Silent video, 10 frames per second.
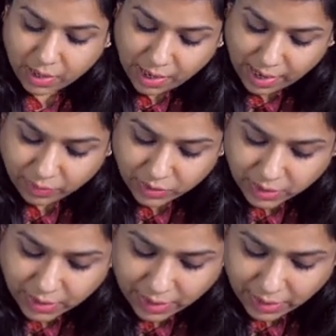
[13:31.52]
And the
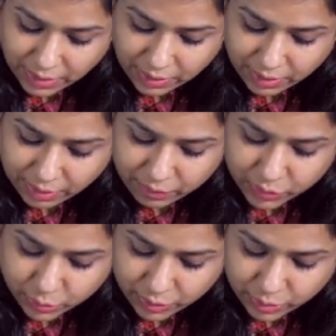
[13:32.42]
second thing
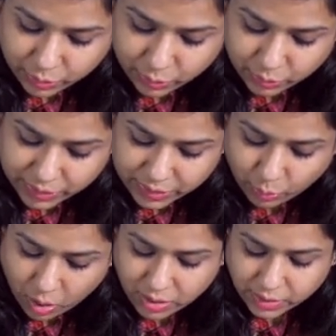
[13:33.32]
which you need to know is
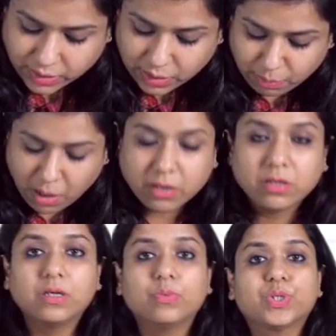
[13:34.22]
what is the
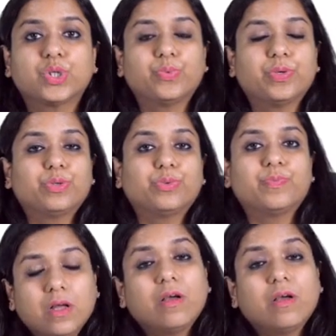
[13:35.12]
marker which you will do.